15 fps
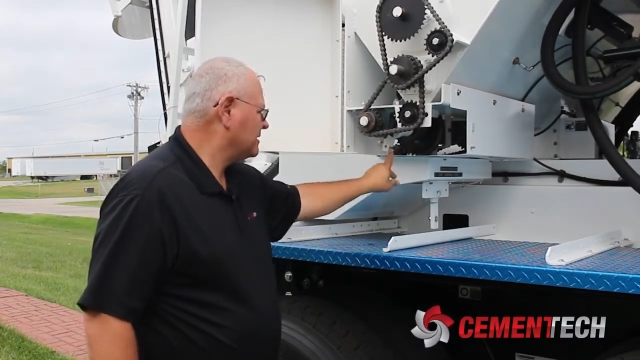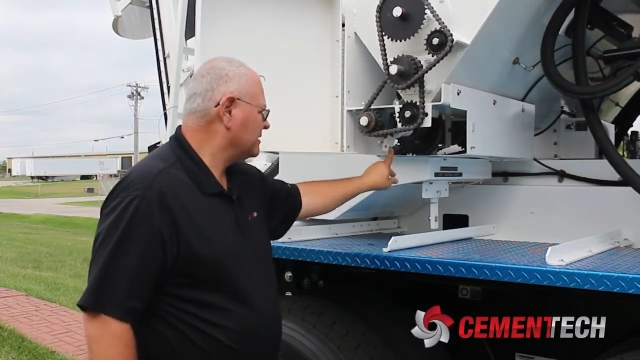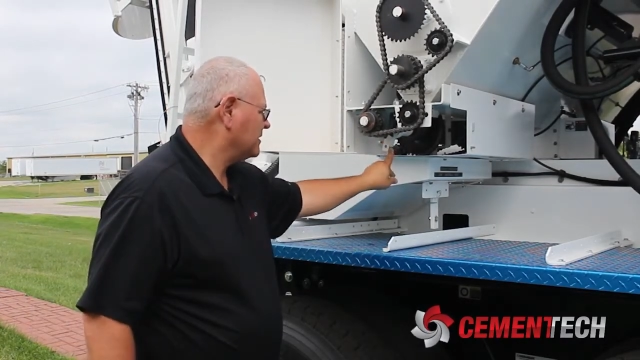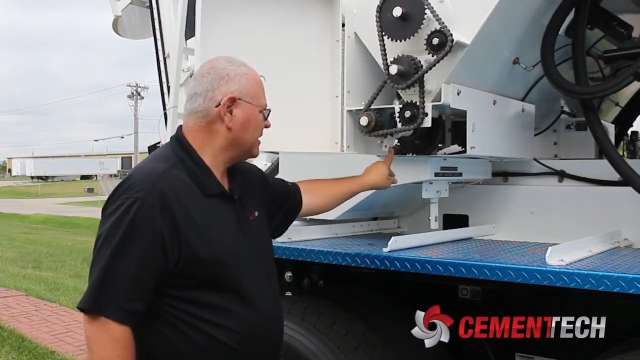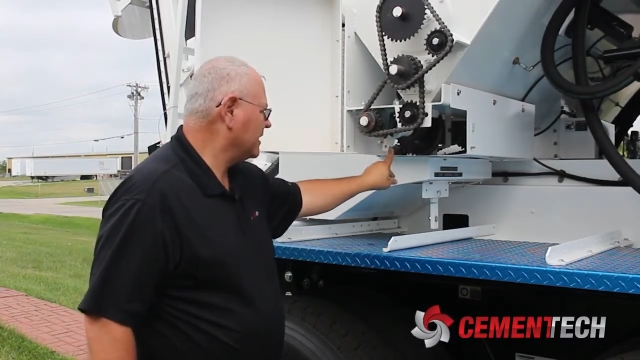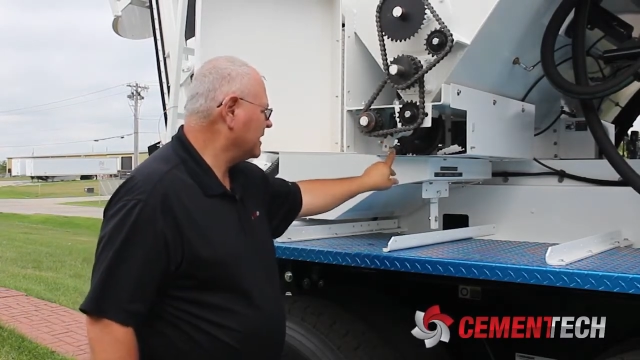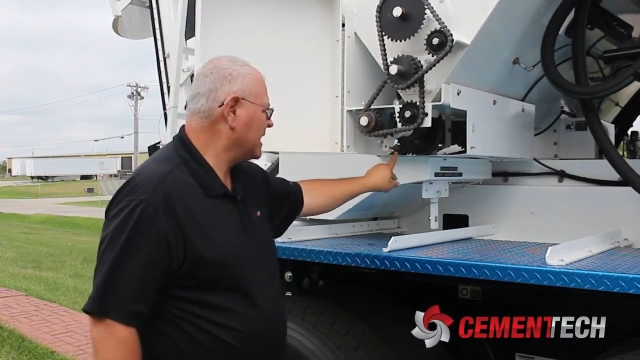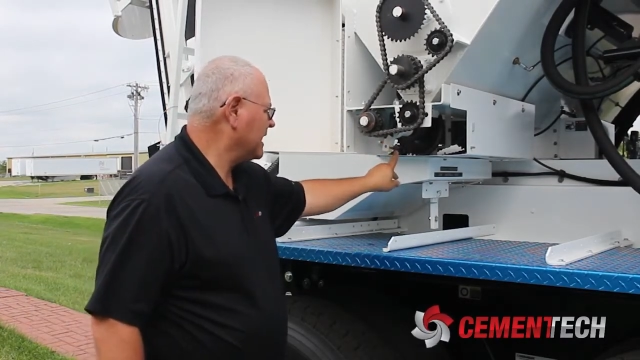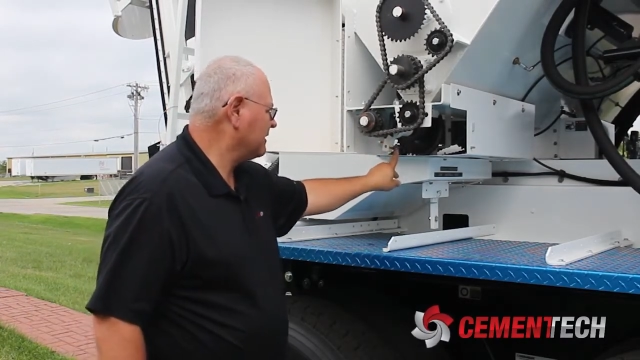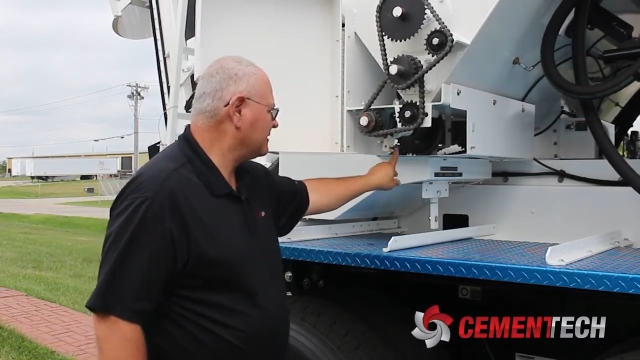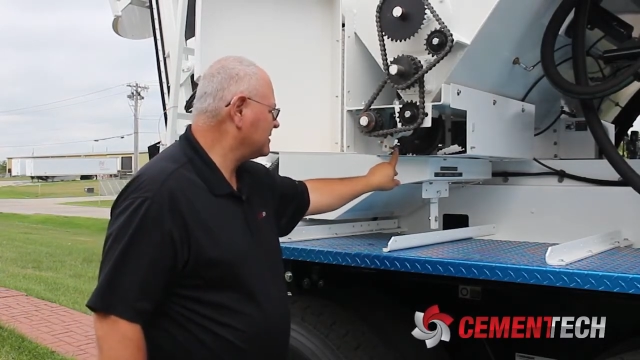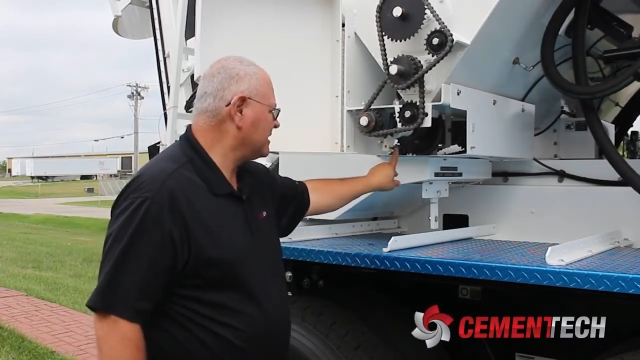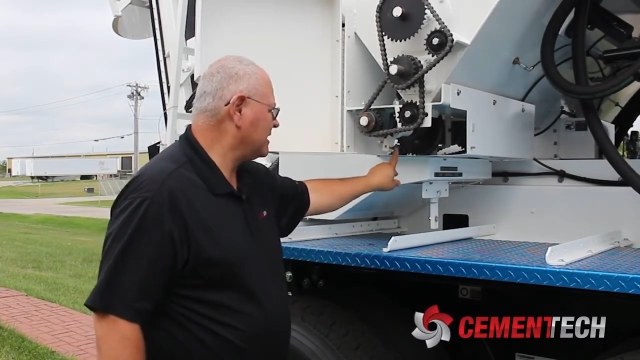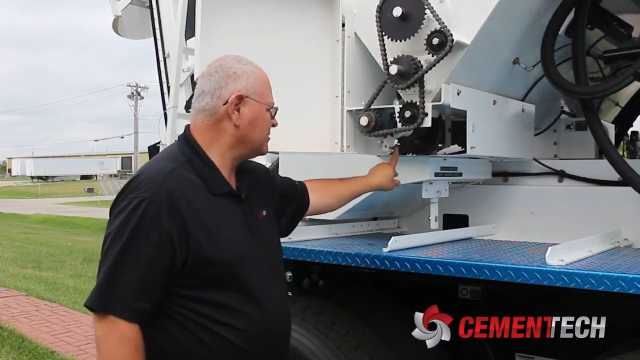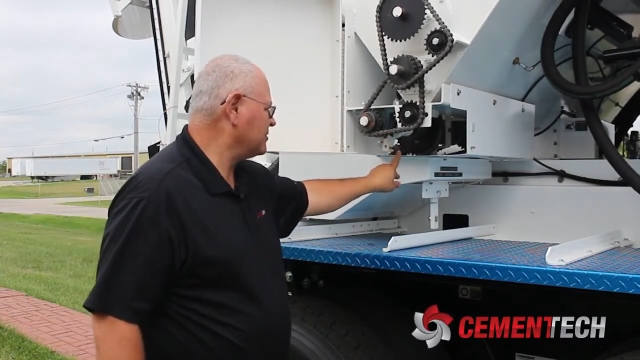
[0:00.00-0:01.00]
They
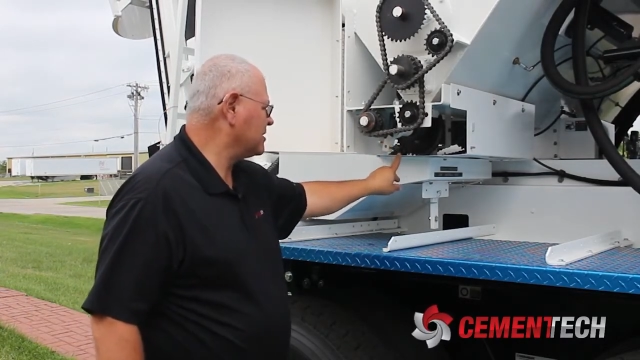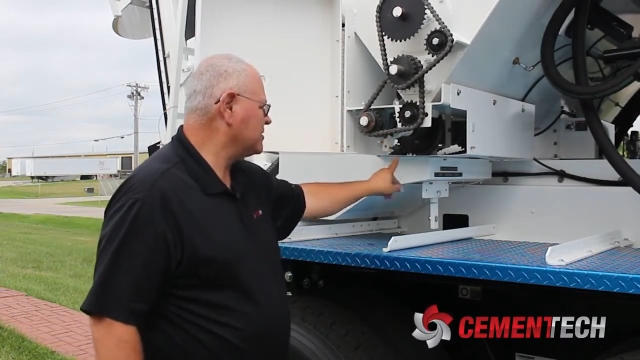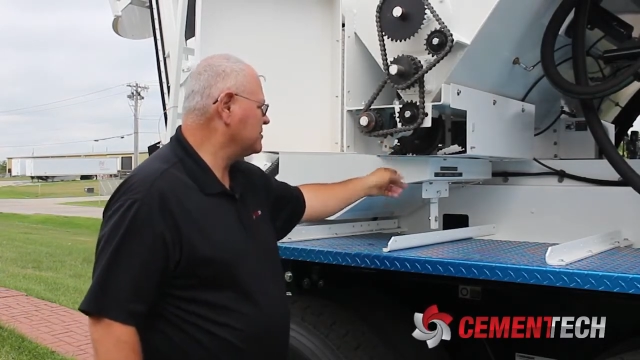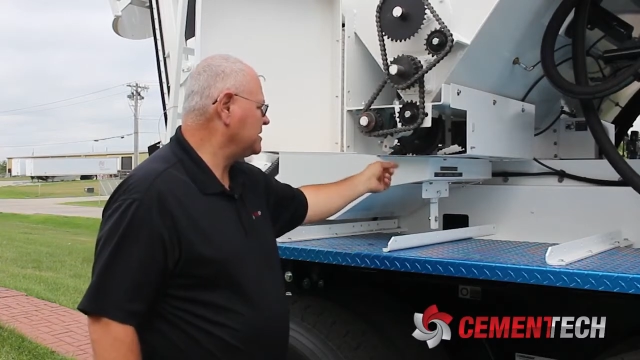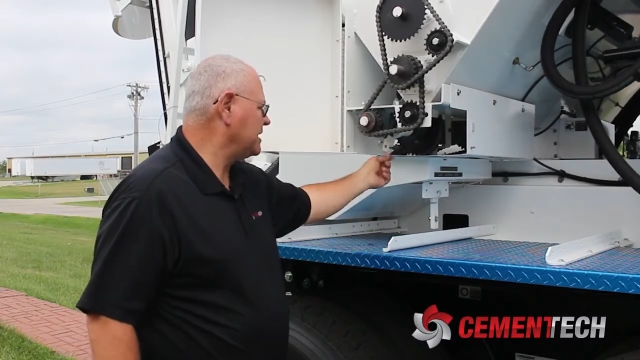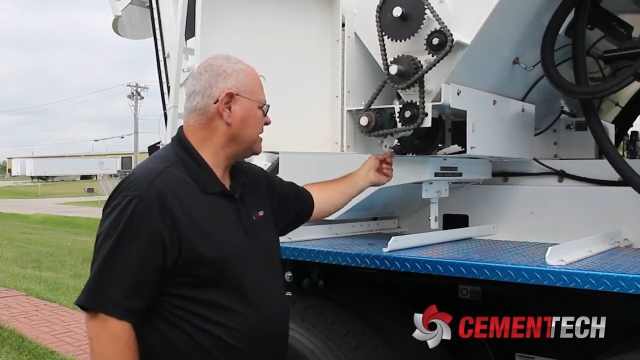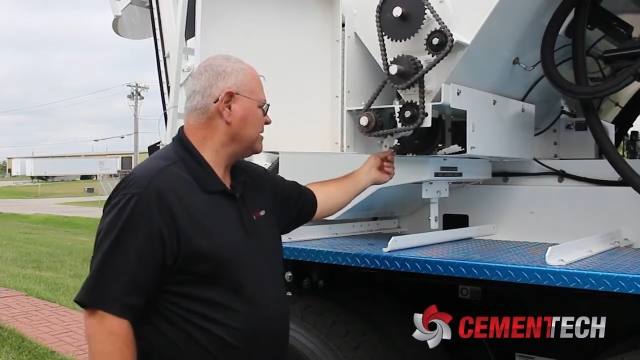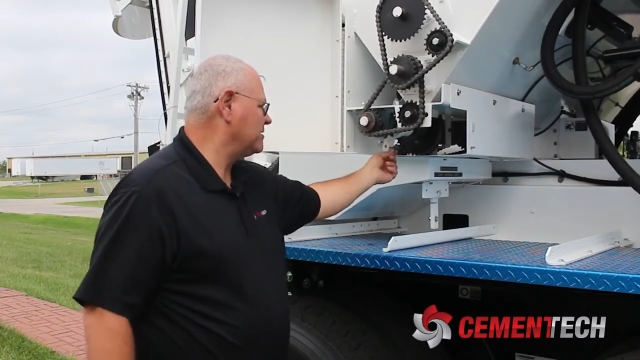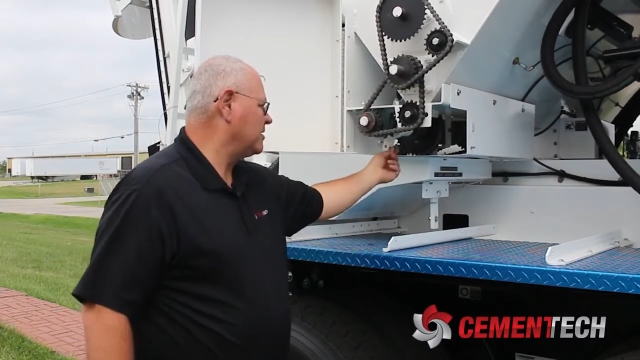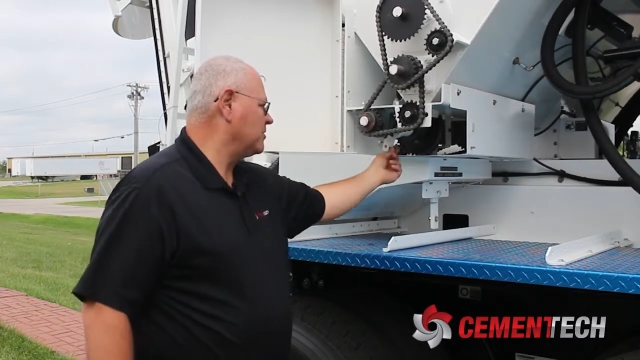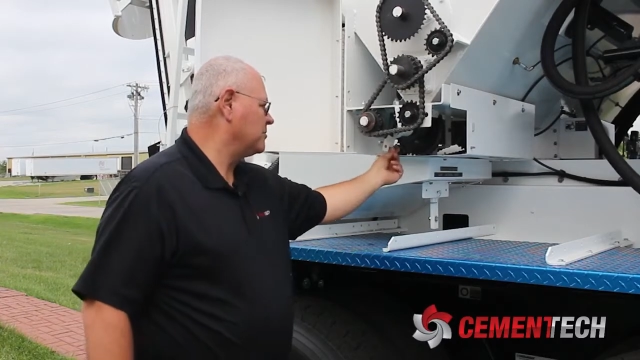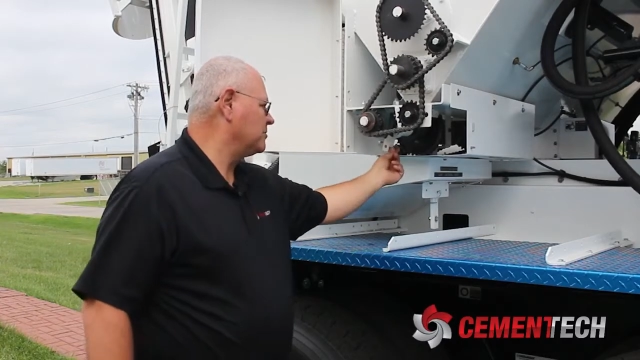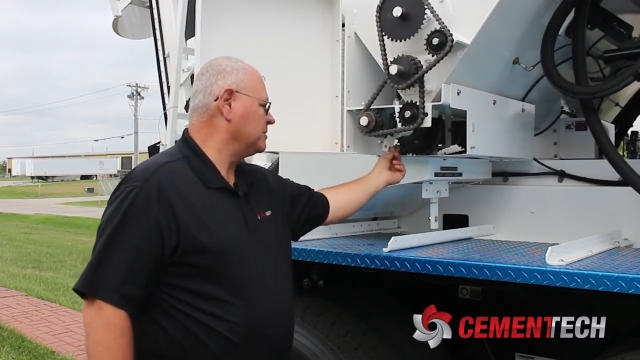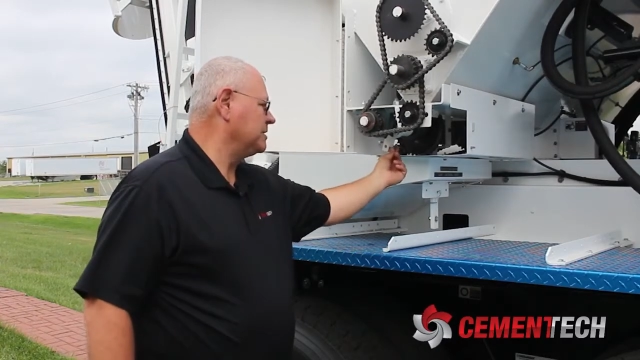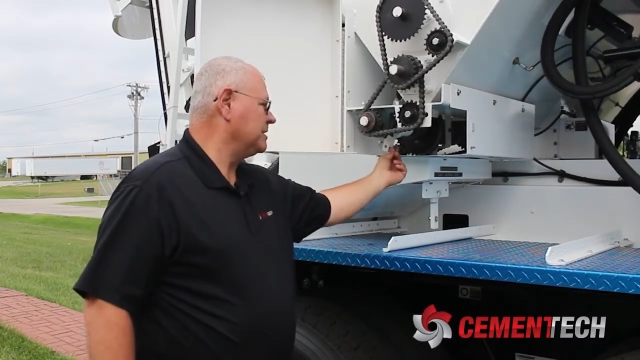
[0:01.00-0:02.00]
got set screws here to
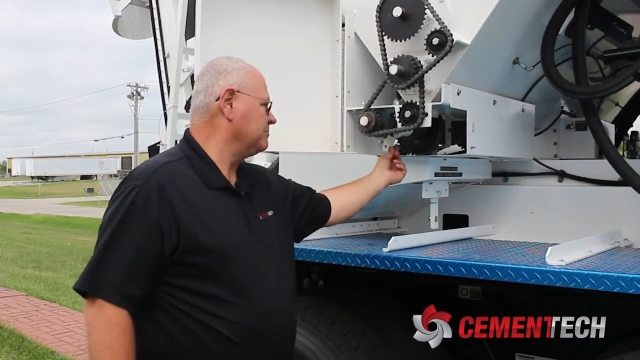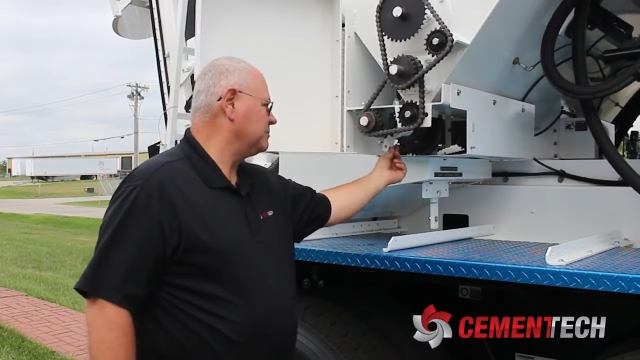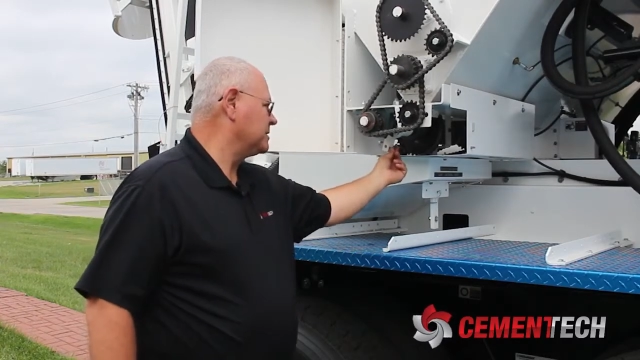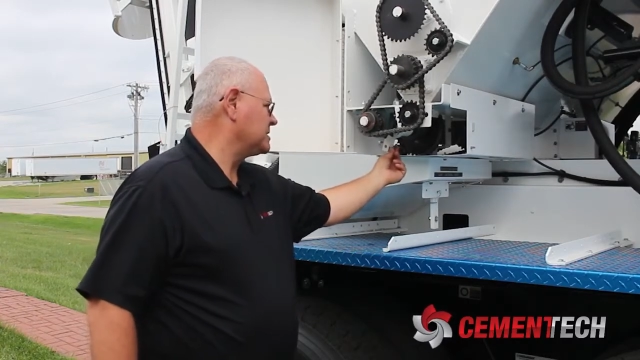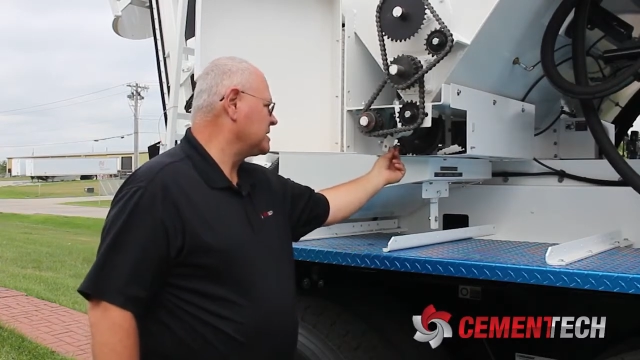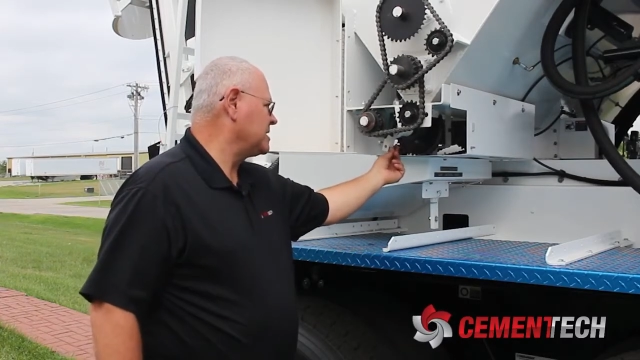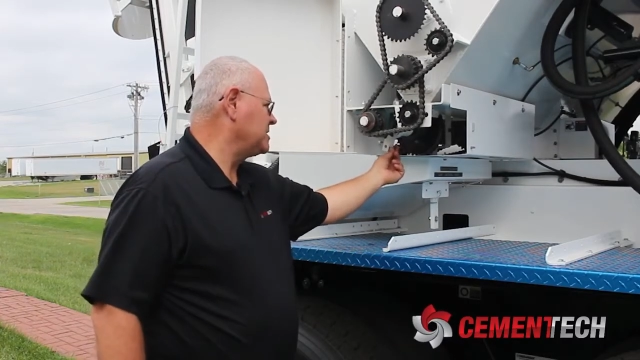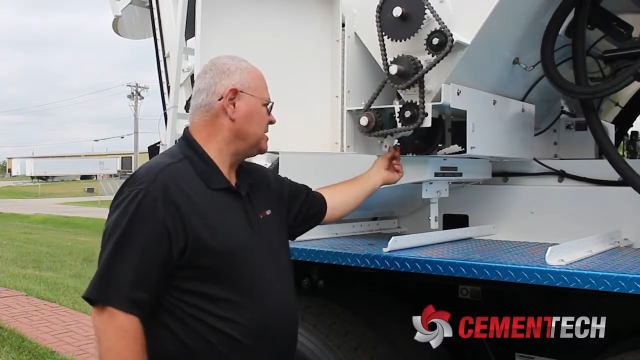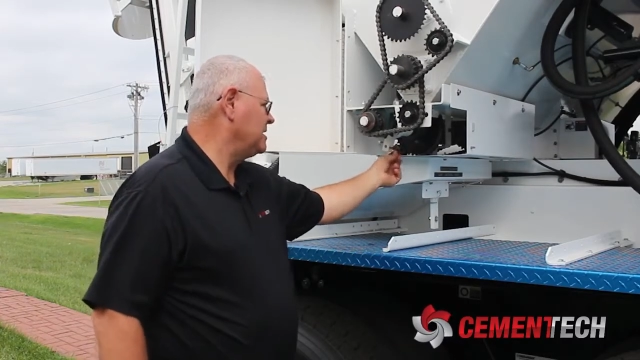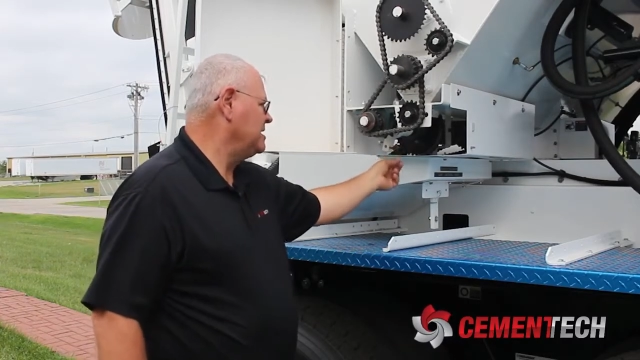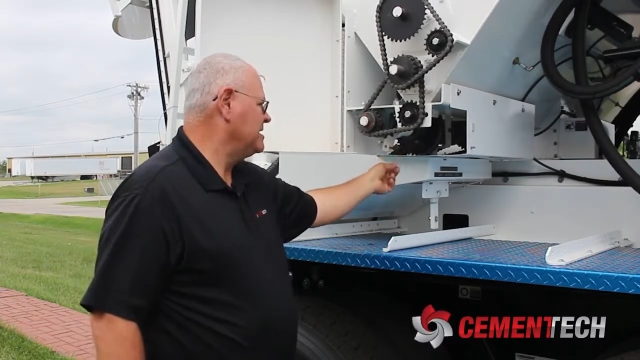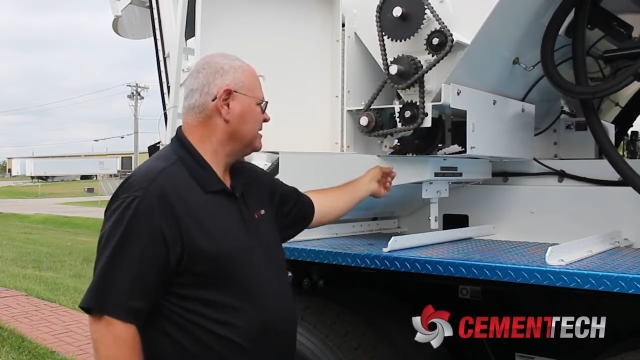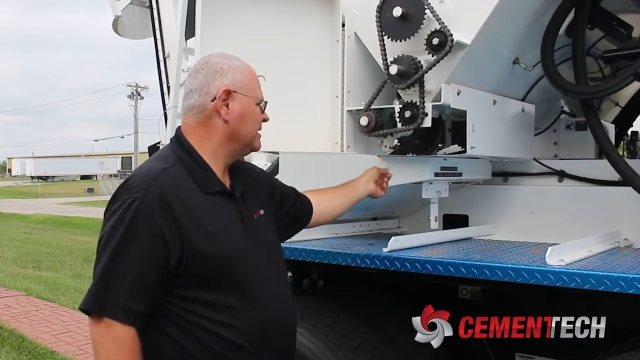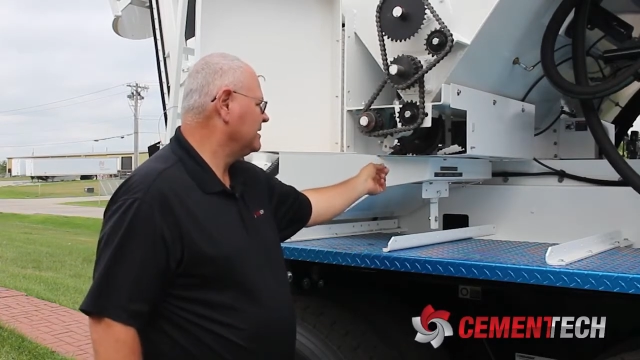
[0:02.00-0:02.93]
hold it in position,